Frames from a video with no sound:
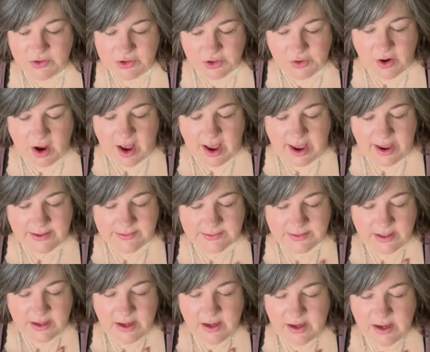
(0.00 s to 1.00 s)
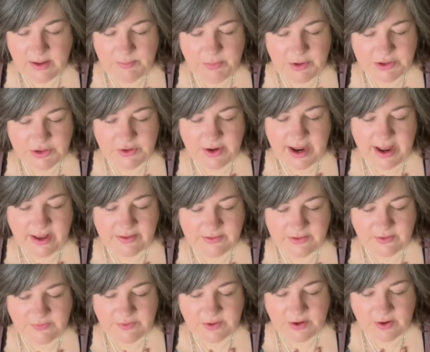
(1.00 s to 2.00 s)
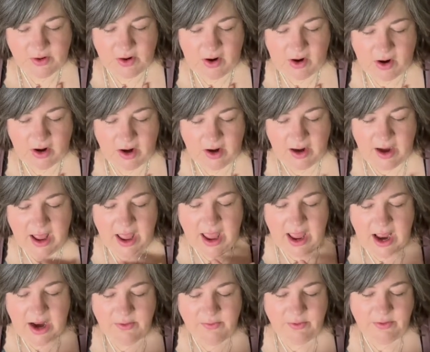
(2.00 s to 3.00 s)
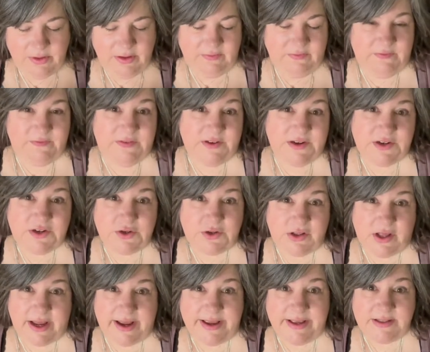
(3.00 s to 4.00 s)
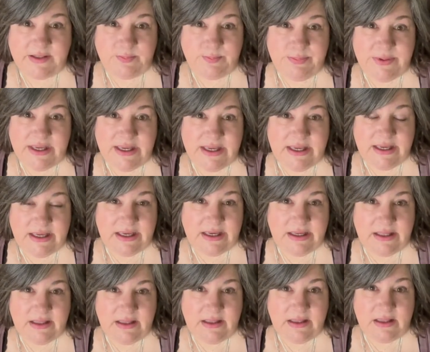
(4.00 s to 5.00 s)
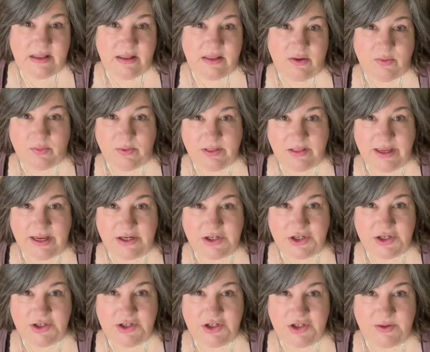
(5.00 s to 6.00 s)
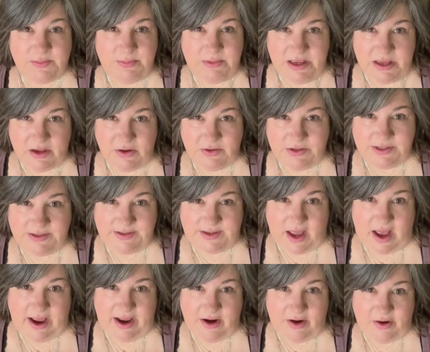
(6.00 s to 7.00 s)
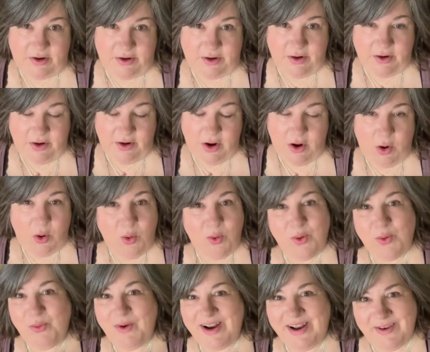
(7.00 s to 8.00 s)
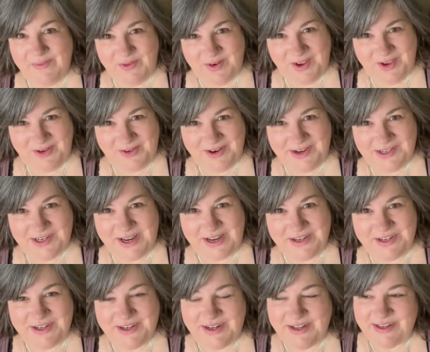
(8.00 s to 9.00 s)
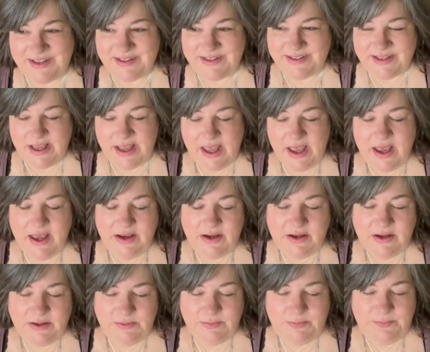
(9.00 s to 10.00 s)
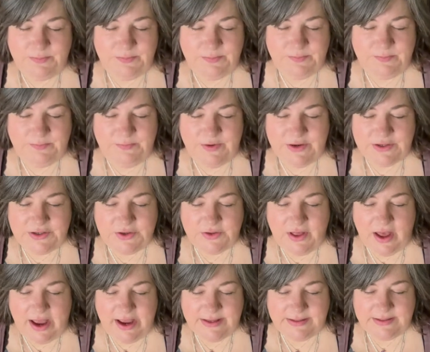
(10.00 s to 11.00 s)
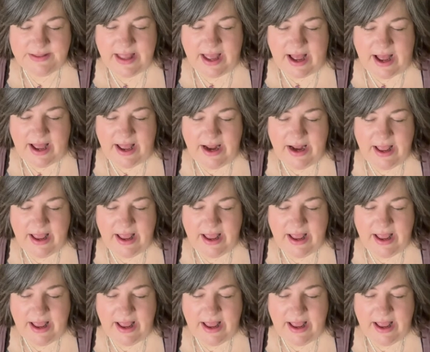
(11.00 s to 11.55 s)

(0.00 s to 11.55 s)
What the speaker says: your eyes, put your hands over your heart, and really visualize being in the relationship that you desire, or whatever your intention is. Visualize that